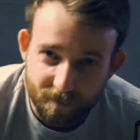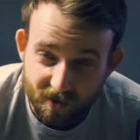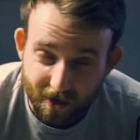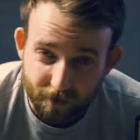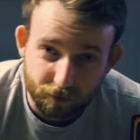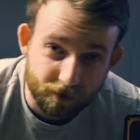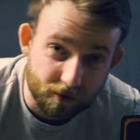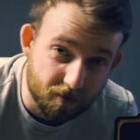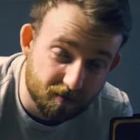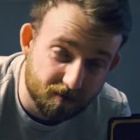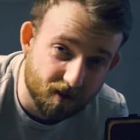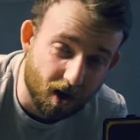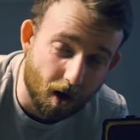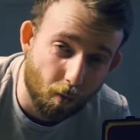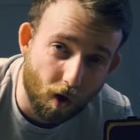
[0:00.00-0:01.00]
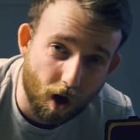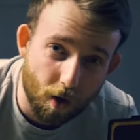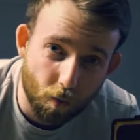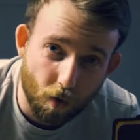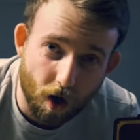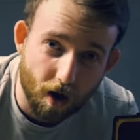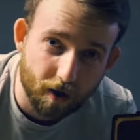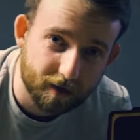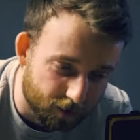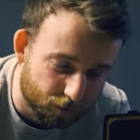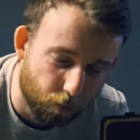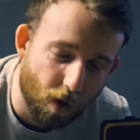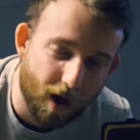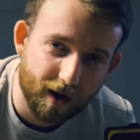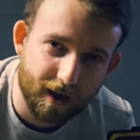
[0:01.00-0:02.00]
general use DIY work, as
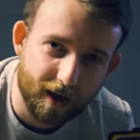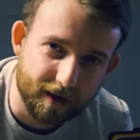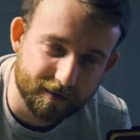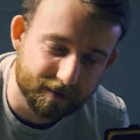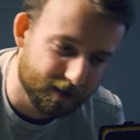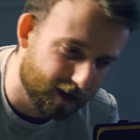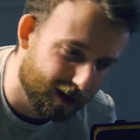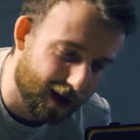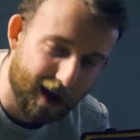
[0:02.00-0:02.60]
well as